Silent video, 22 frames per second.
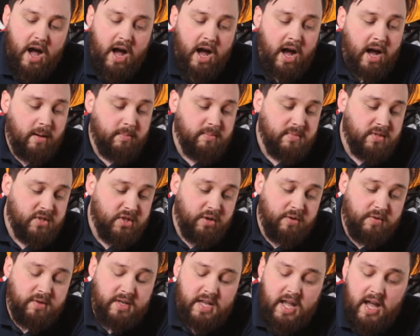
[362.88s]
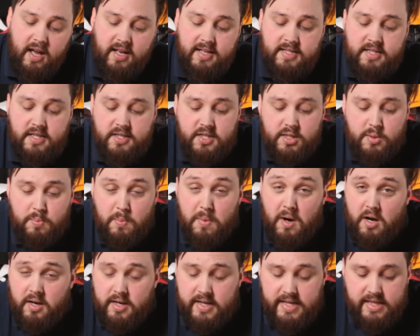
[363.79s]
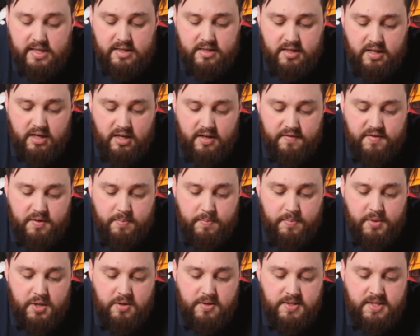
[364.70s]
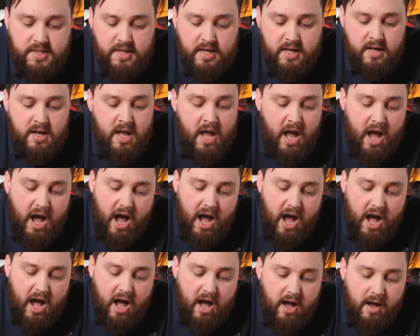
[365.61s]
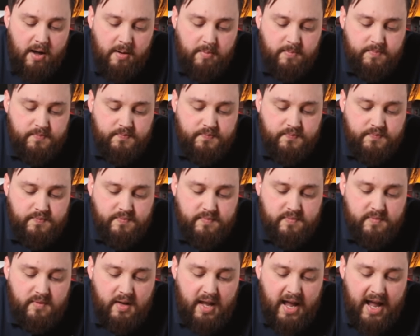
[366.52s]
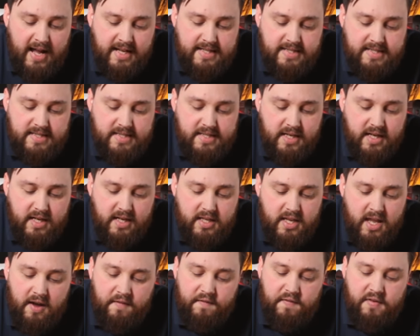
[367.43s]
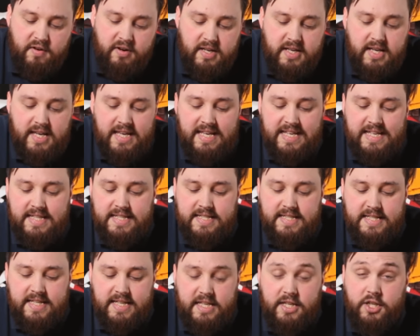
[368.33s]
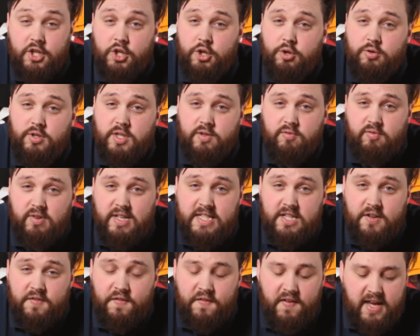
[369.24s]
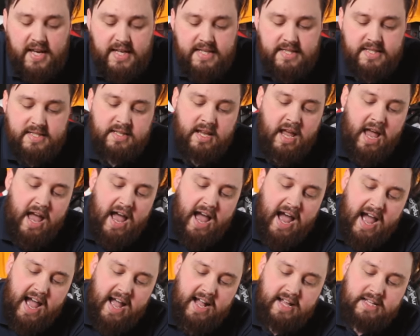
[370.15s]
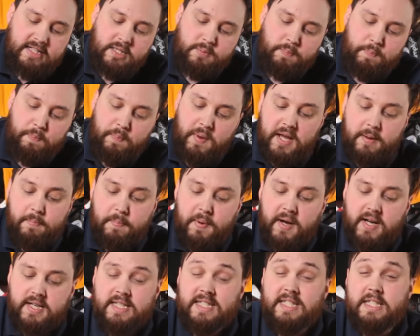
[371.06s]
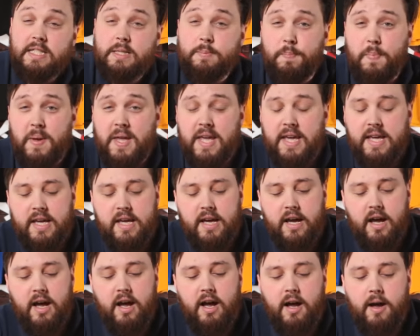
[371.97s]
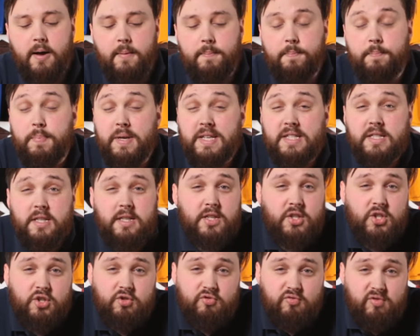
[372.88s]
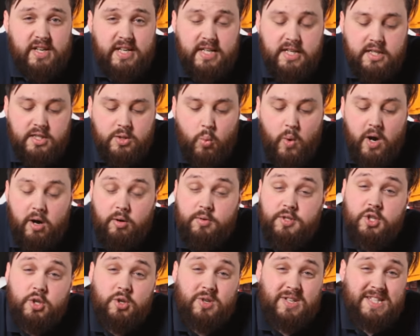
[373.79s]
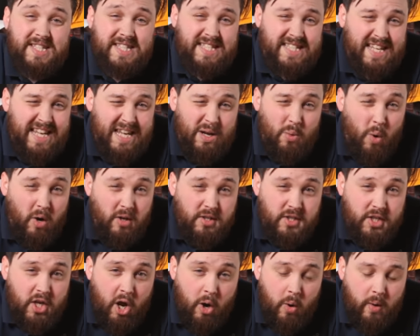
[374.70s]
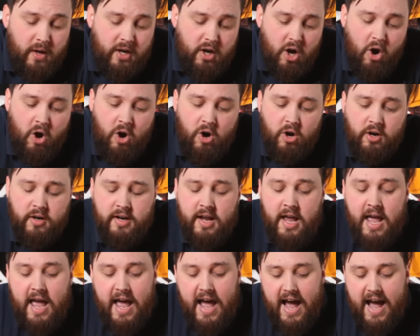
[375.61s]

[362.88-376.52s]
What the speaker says: So yeah, it's a smart little dive computer. And very easy user interface, and big buttons, big sort of screen as well, so you can see what's going on.